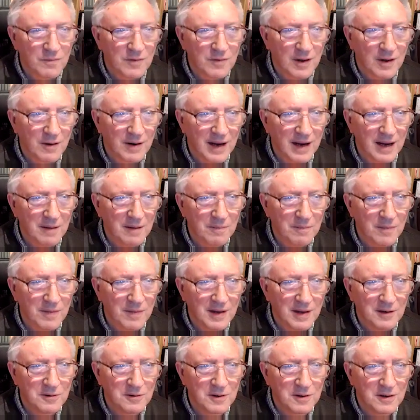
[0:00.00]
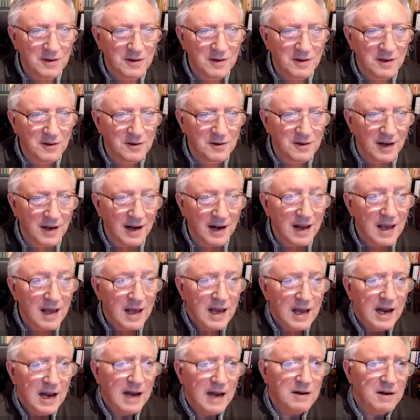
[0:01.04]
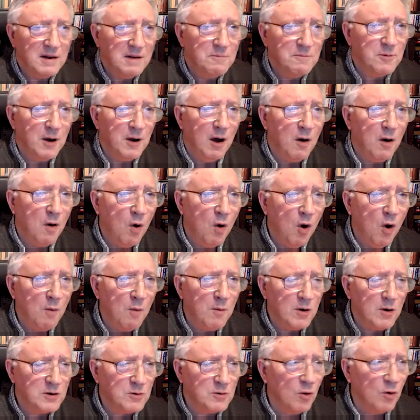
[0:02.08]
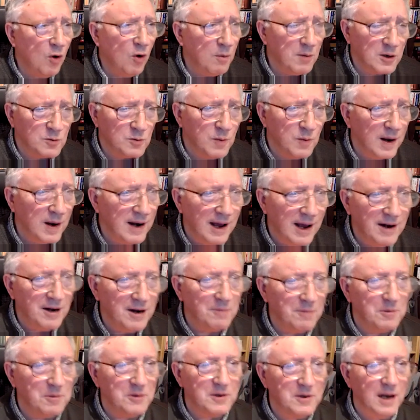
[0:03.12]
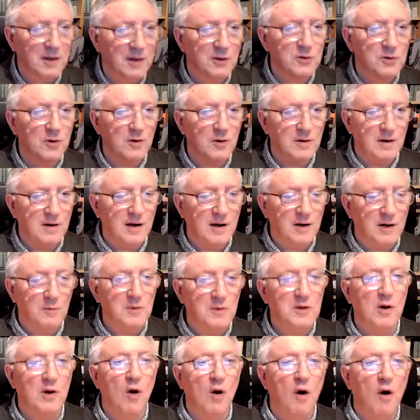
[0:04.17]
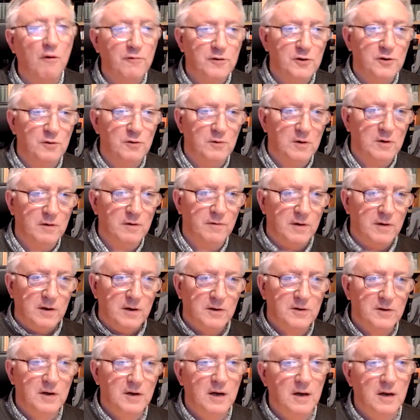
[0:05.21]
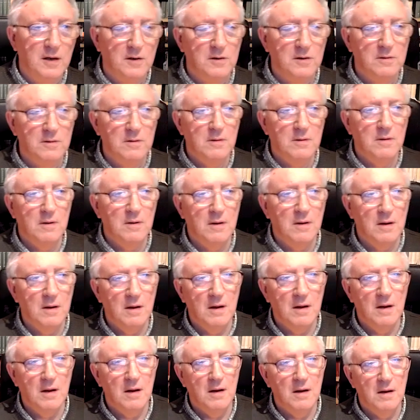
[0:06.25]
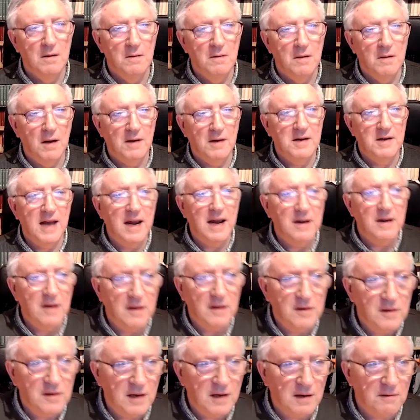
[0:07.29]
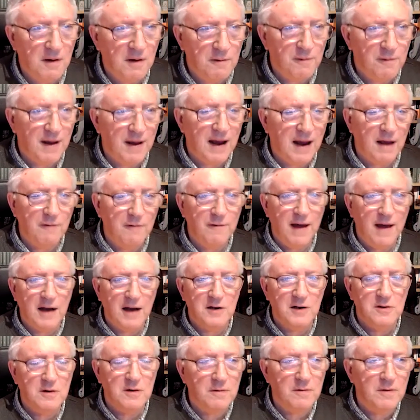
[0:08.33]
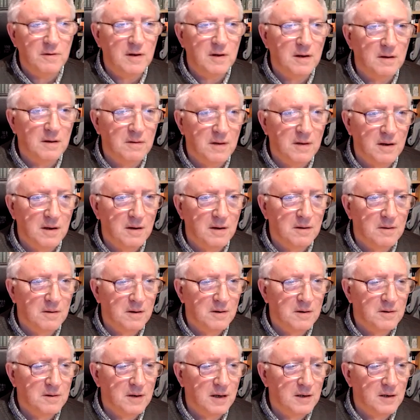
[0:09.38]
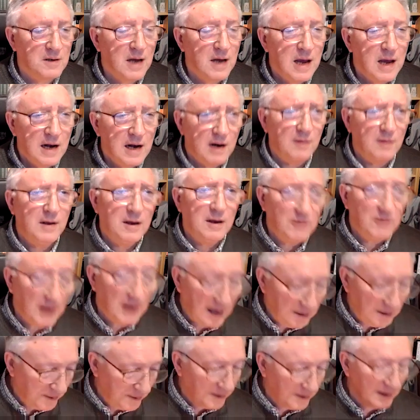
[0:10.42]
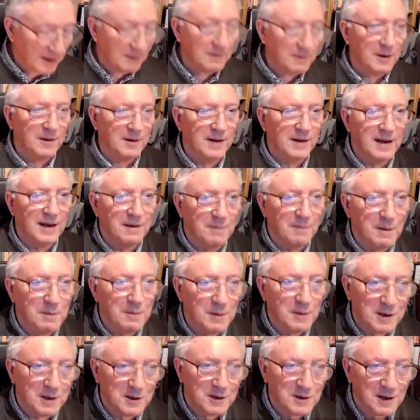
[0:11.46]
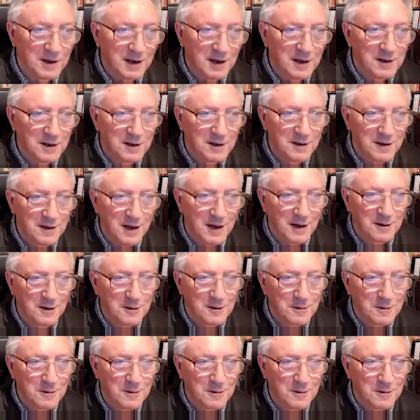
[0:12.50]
Okay, this is this is it. It, it almost almost 100% certain it was an offshoot of the Essenes, a tendency, a, fa a faction of the, the, the Essenes. Now, the incredible thing about the, about the Essenes is this: